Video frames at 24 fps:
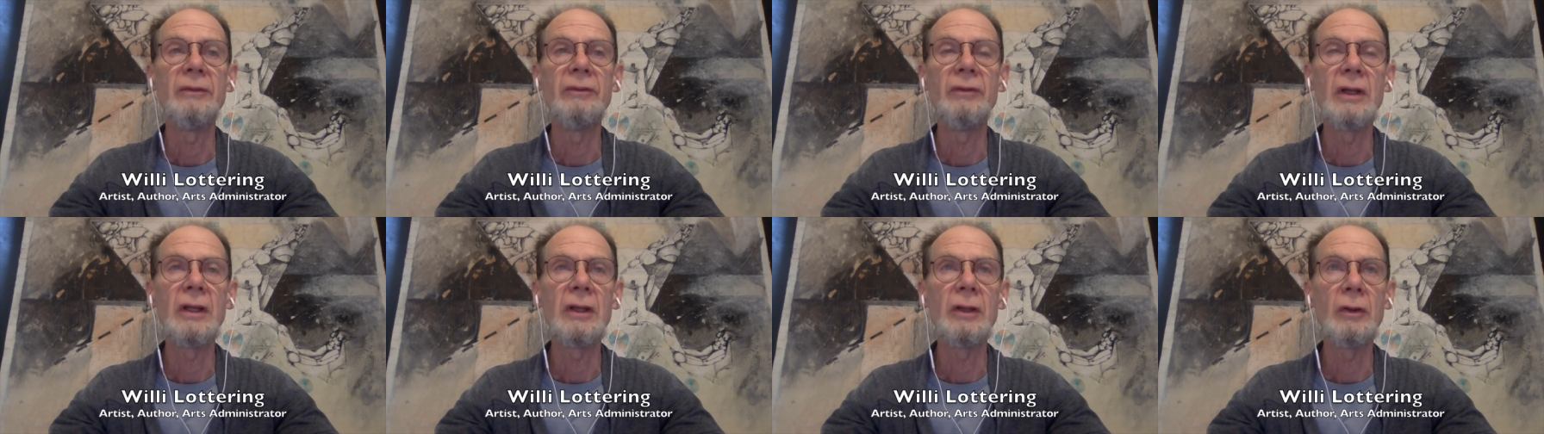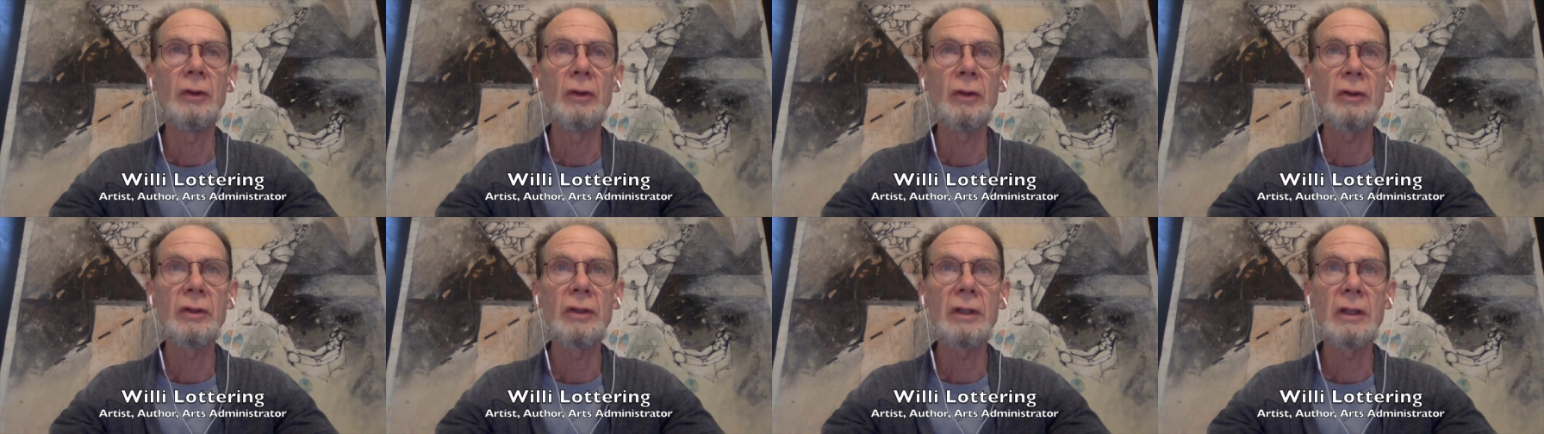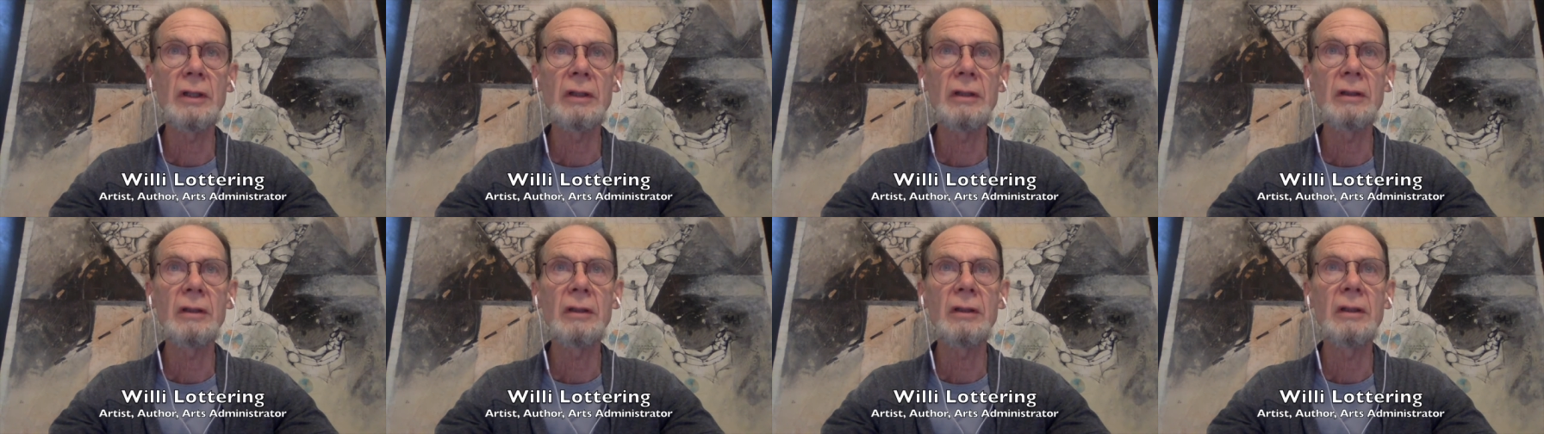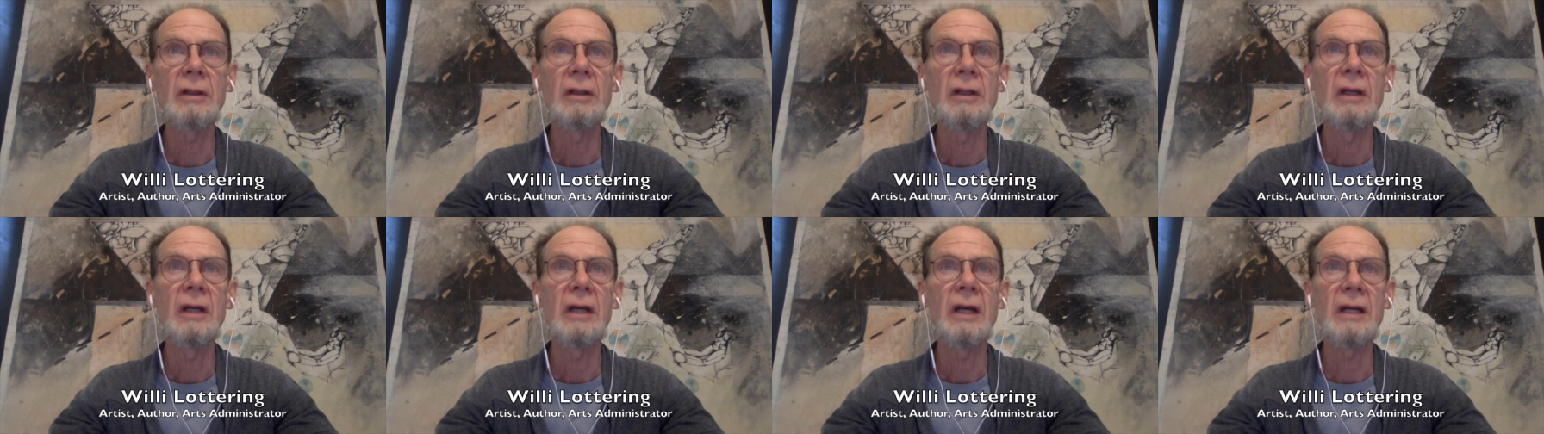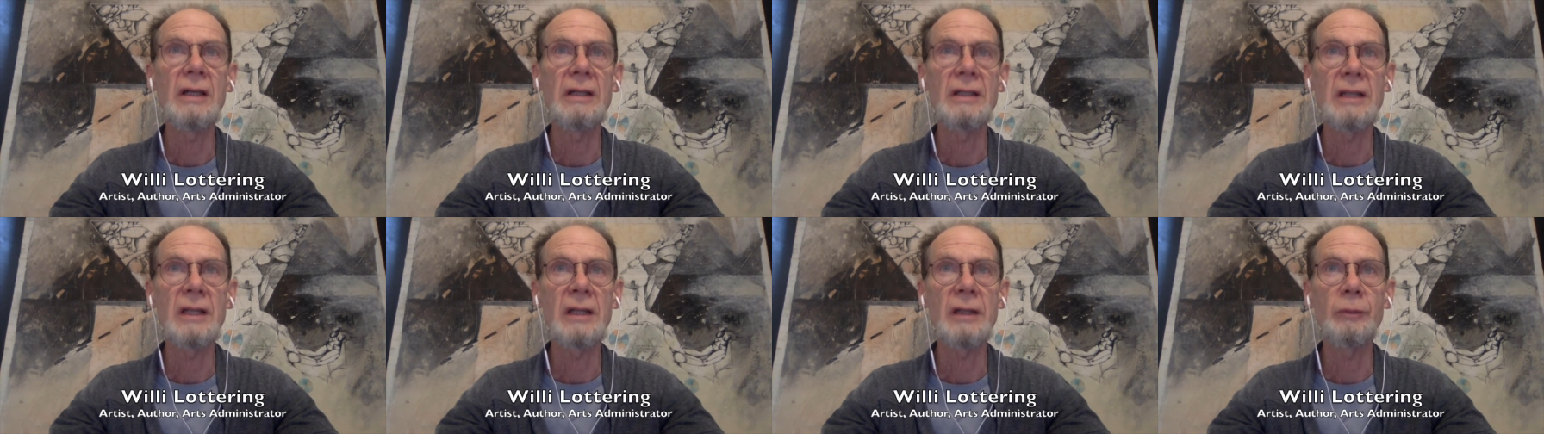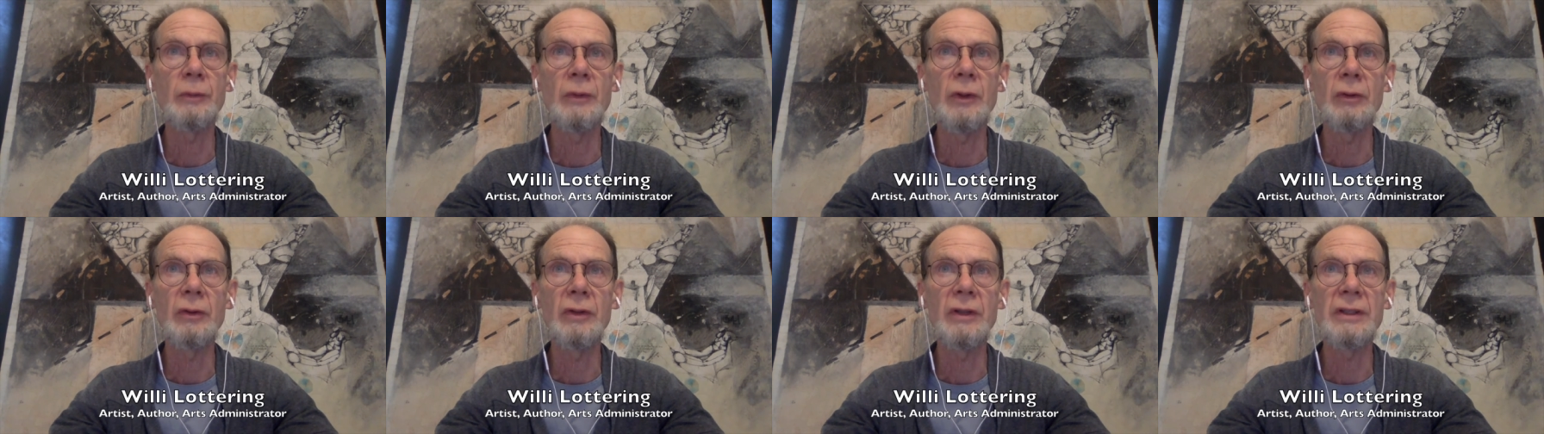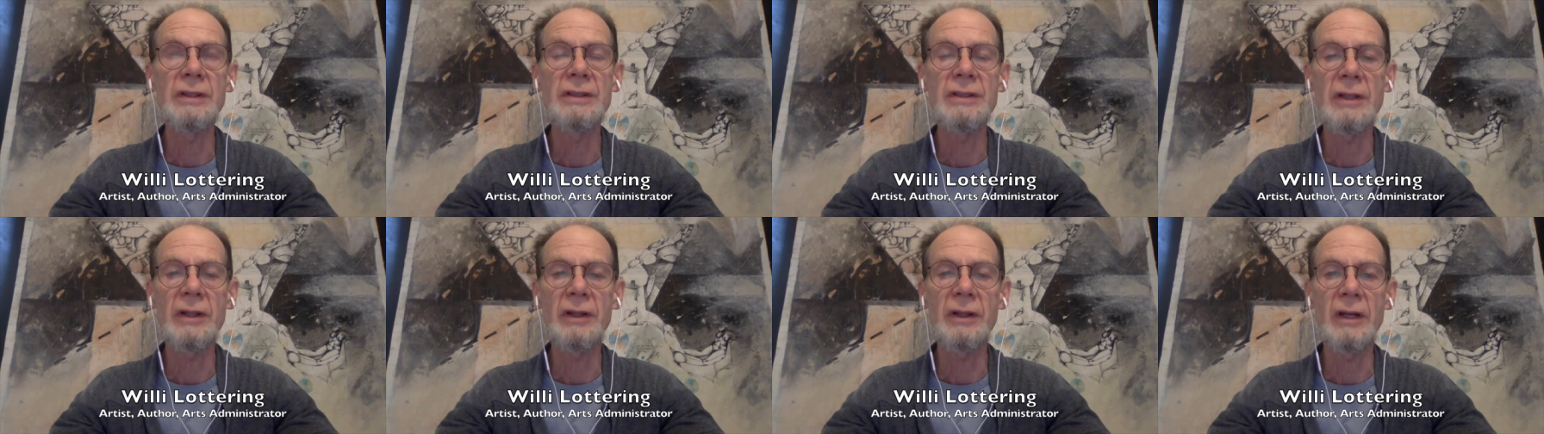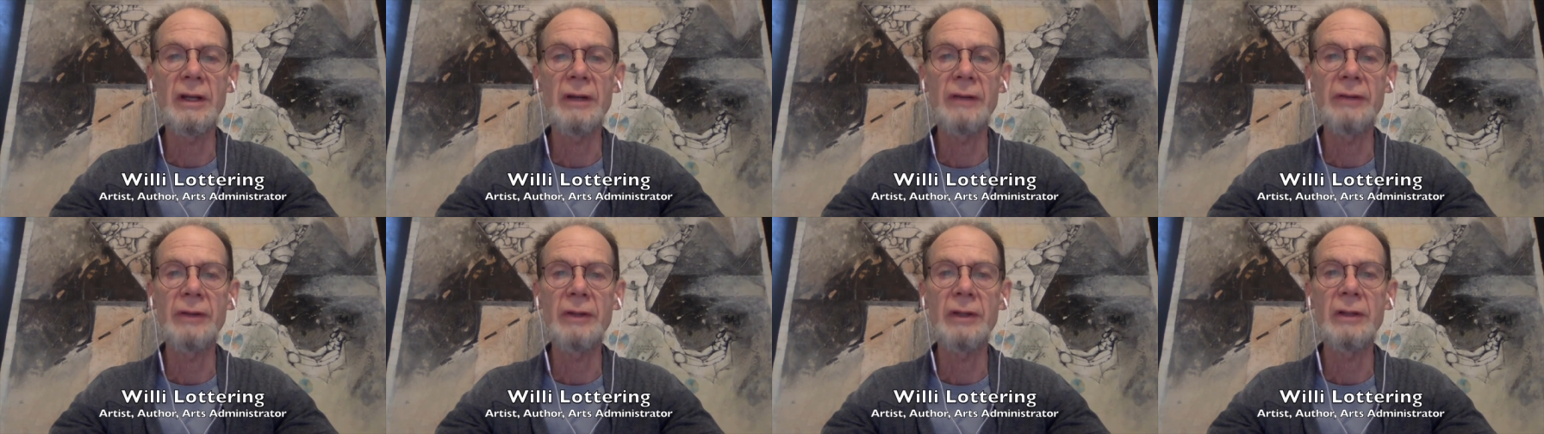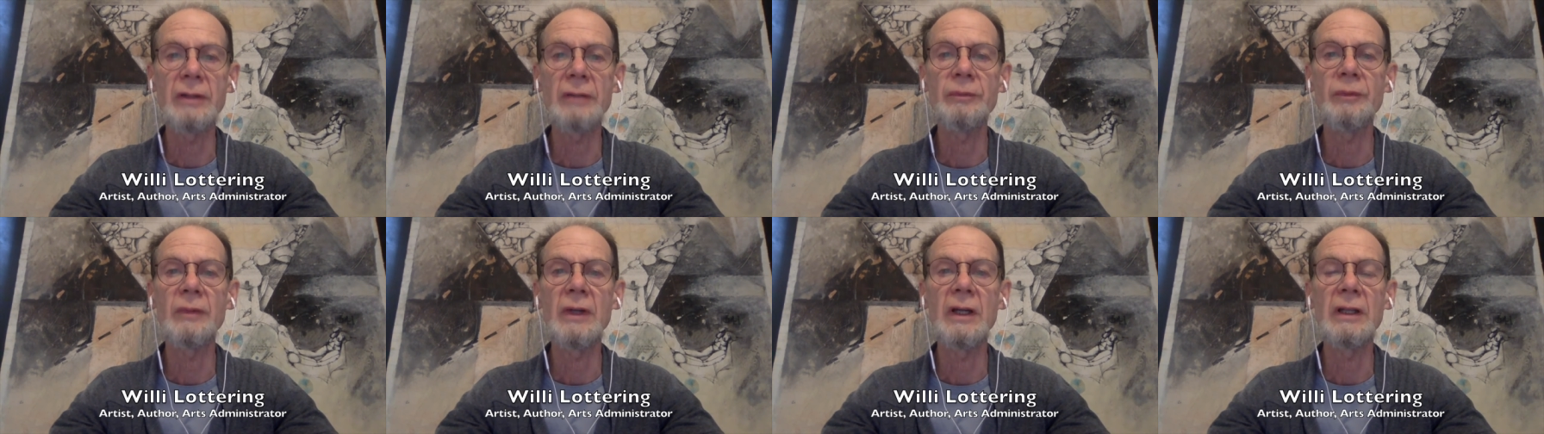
Willy Lottering, as I am known in South Africa.